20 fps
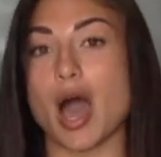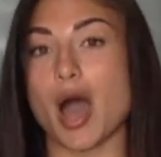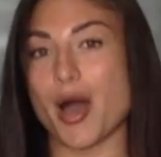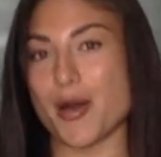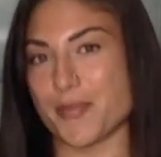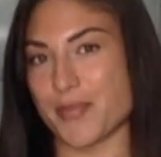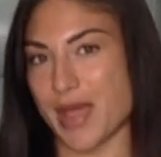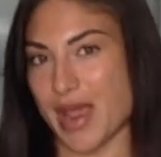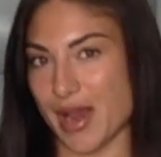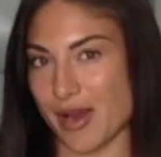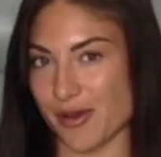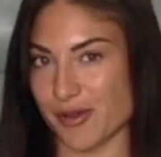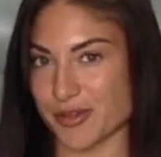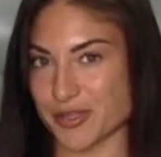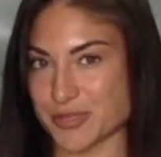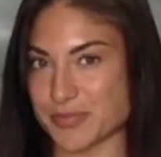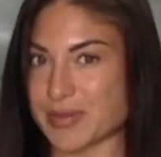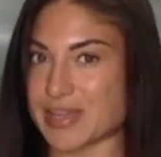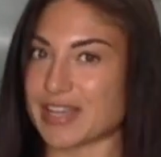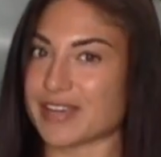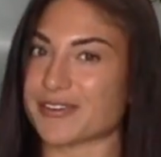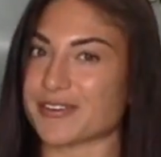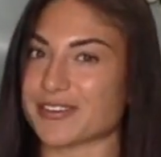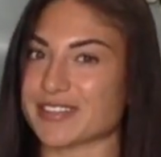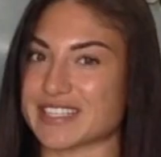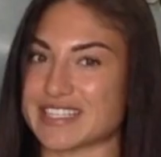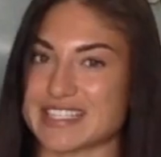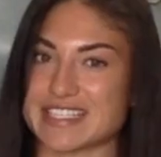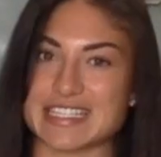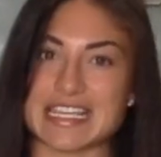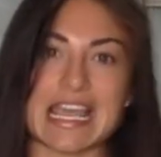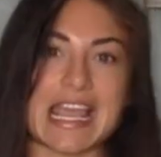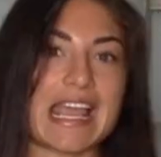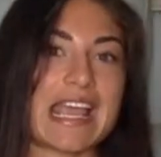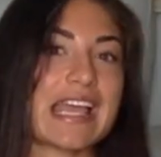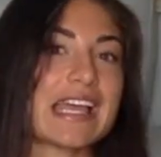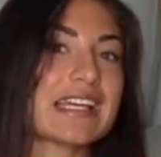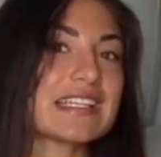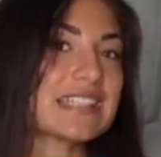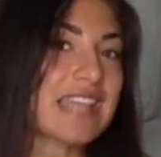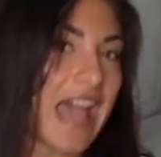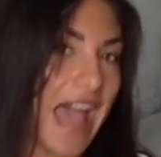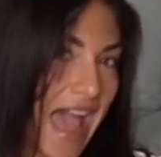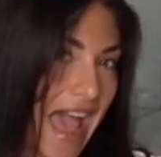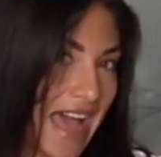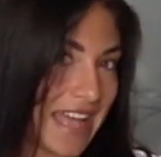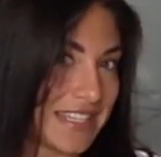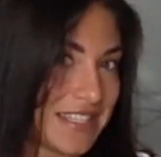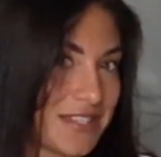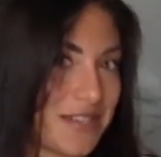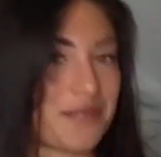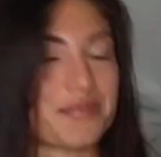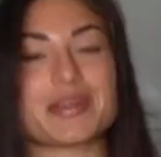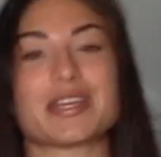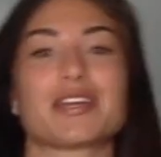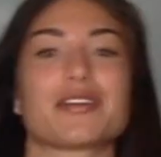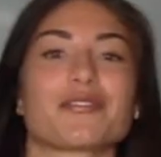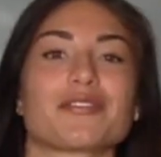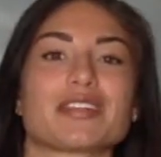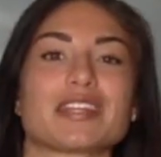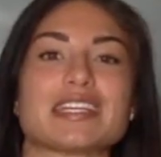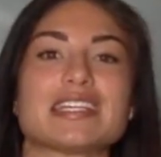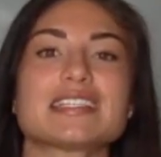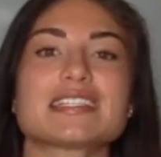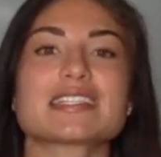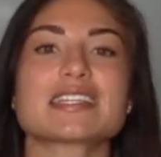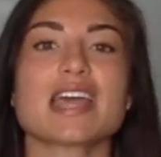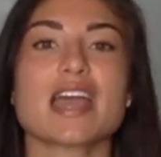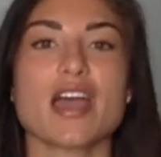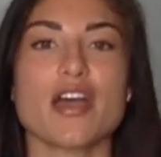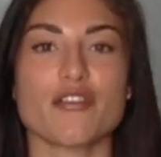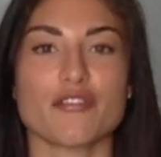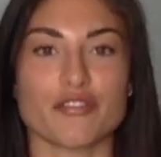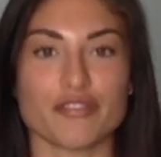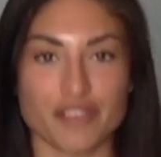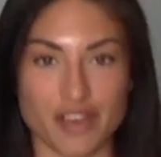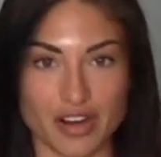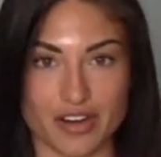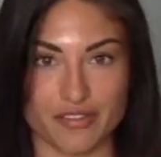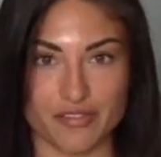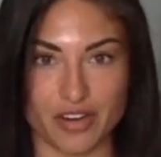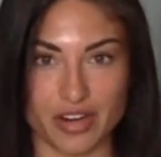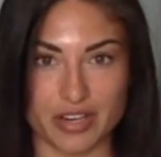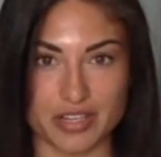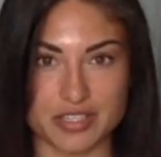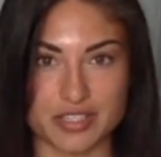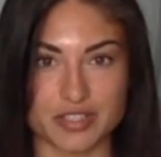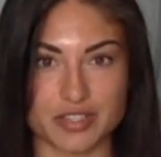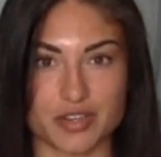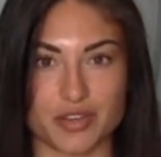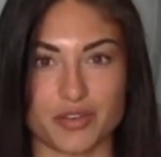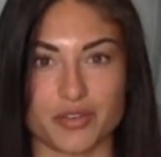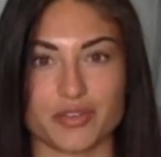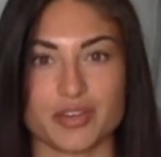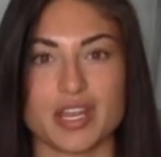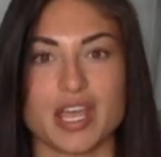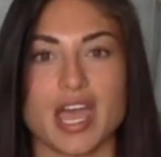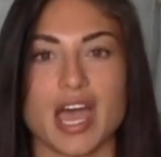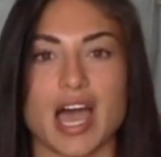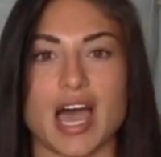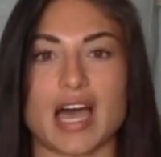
apparel's being released, and hats are being released very, very soon.